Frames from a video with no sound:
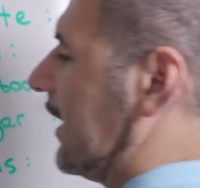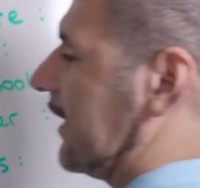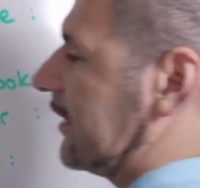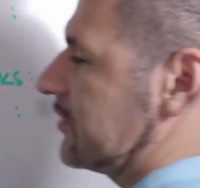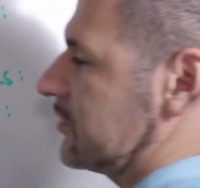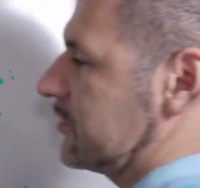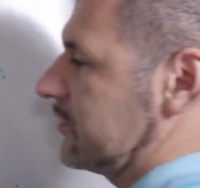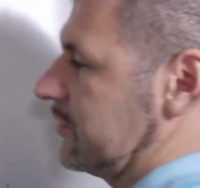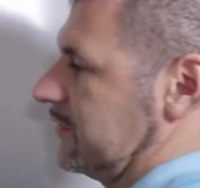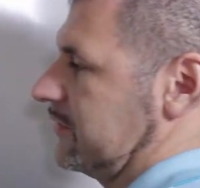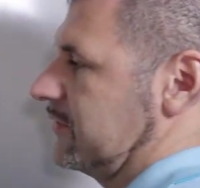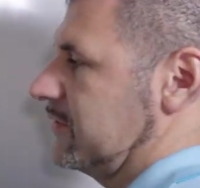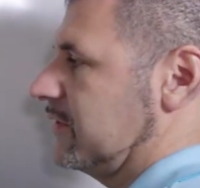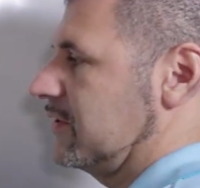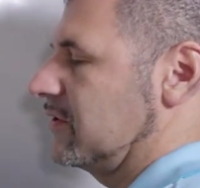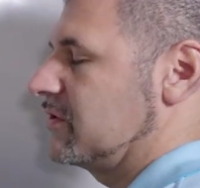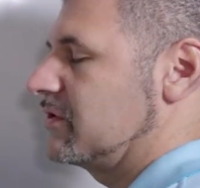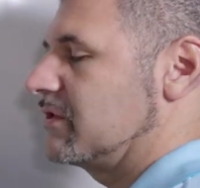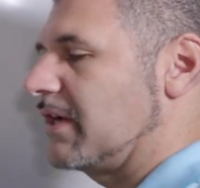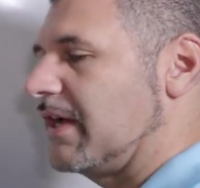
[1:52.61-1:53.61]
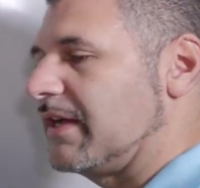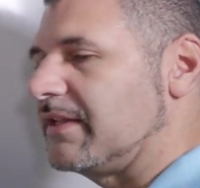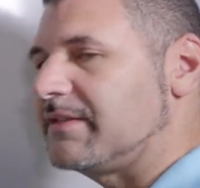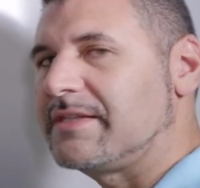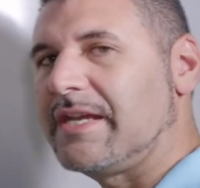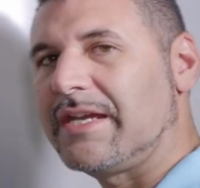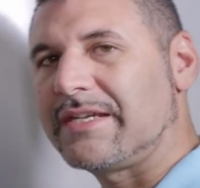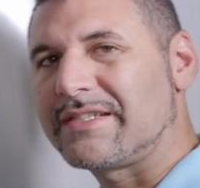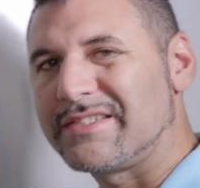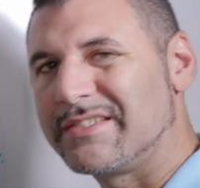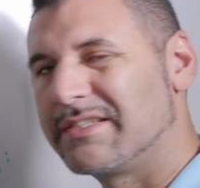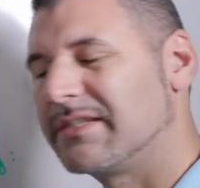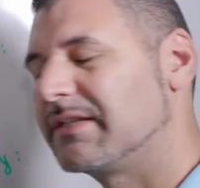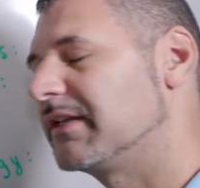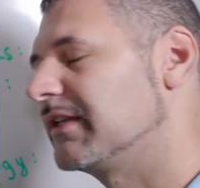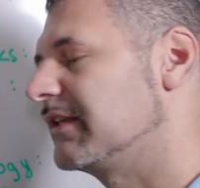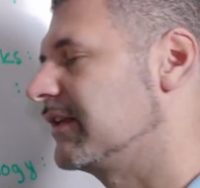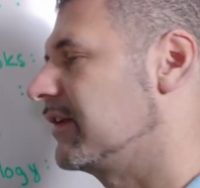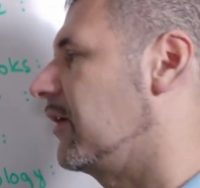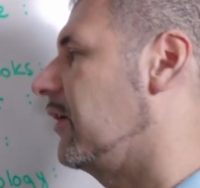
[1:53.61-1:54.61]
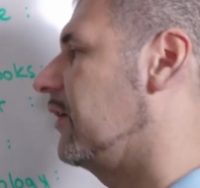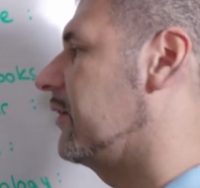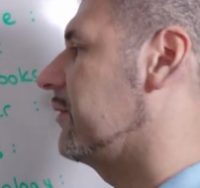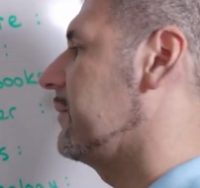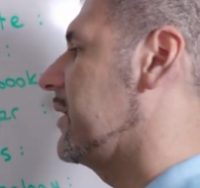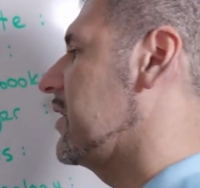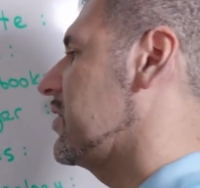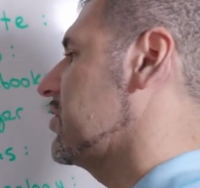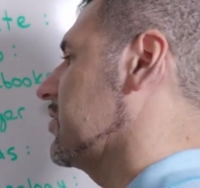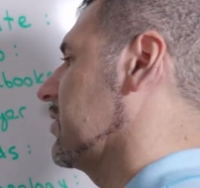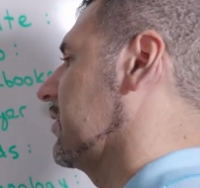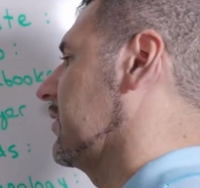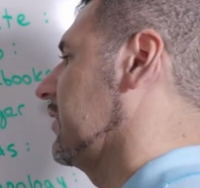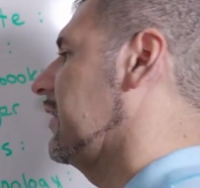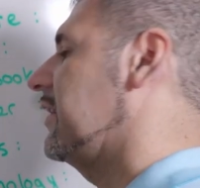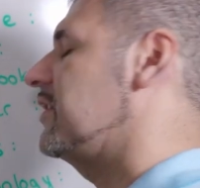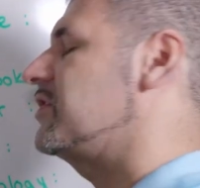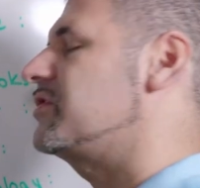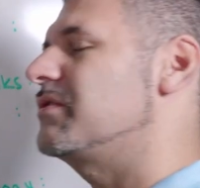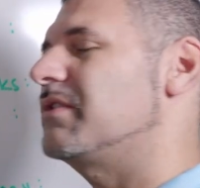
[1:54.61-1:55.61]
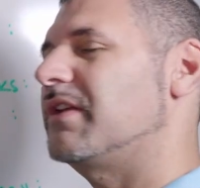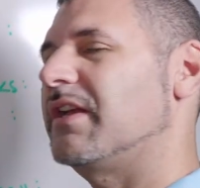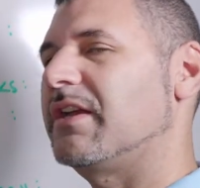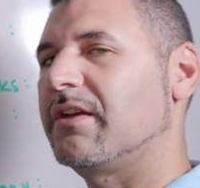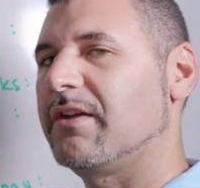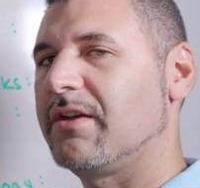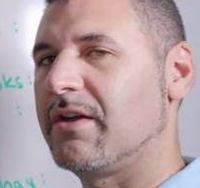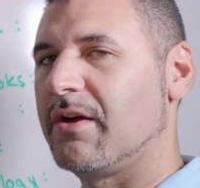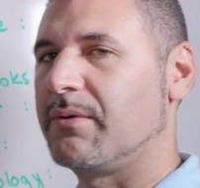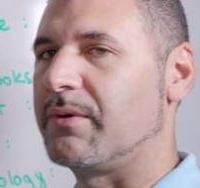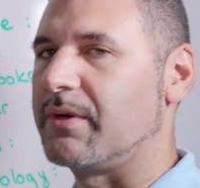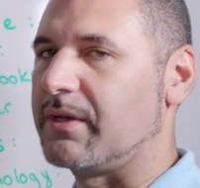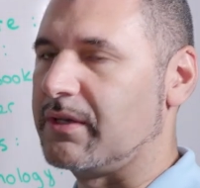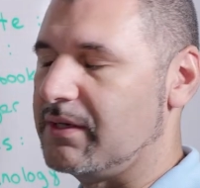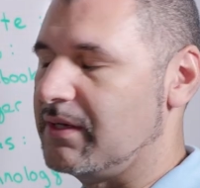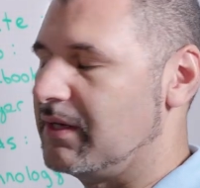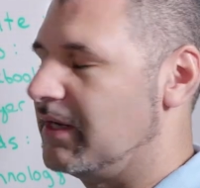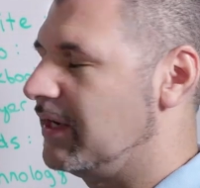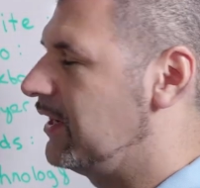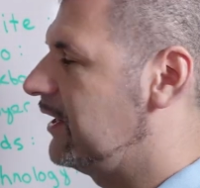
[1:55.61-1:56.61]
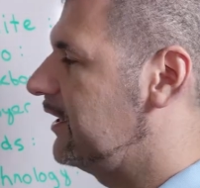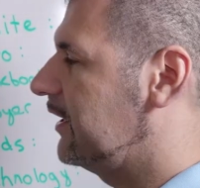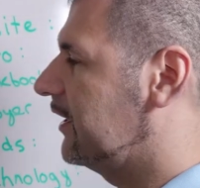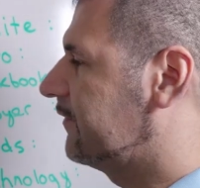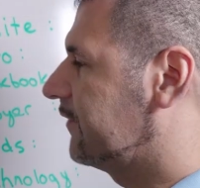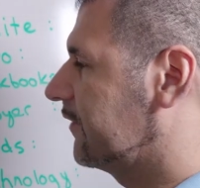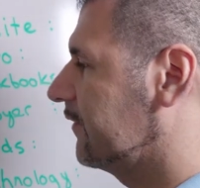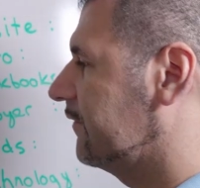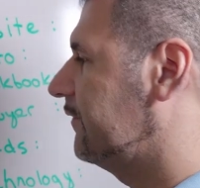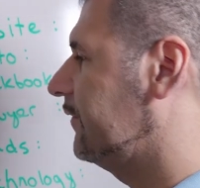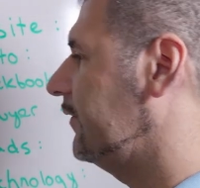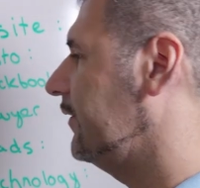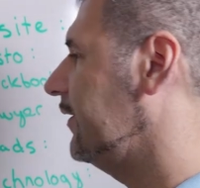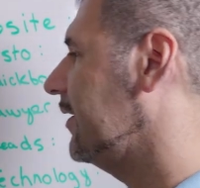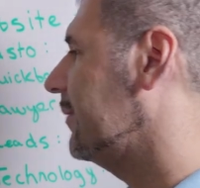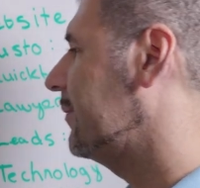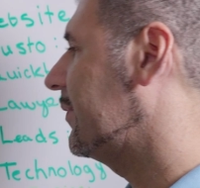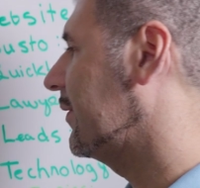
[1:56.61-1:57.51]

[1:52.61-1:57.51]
extras because you got texting and automation. And as you get going, if you're fully up